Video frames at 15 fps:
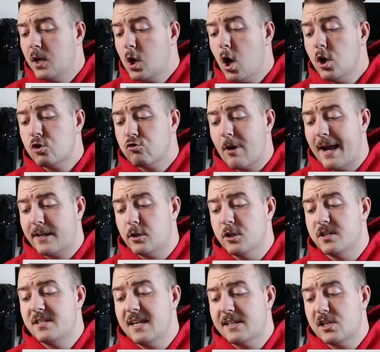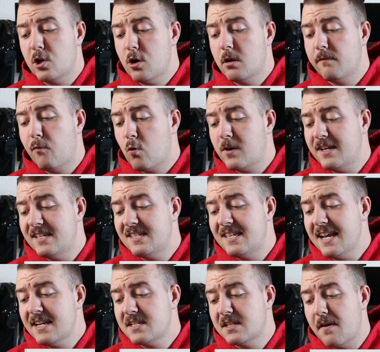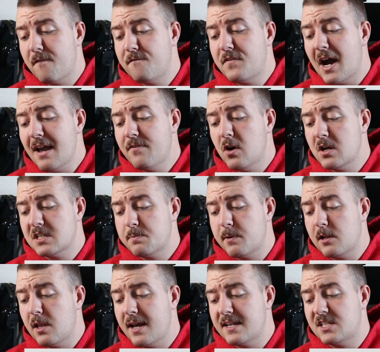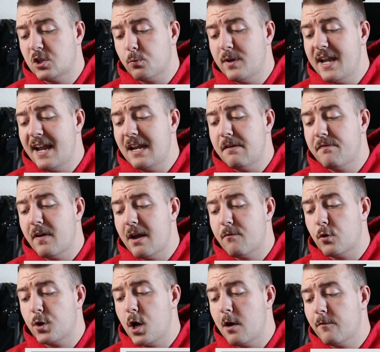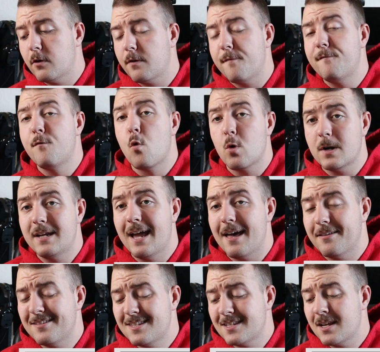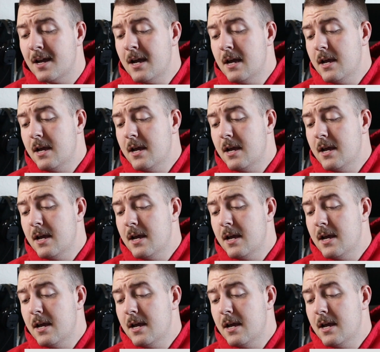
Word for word: Contractors, 646, 5 hospitalized, 385 recovered, 4 deaths.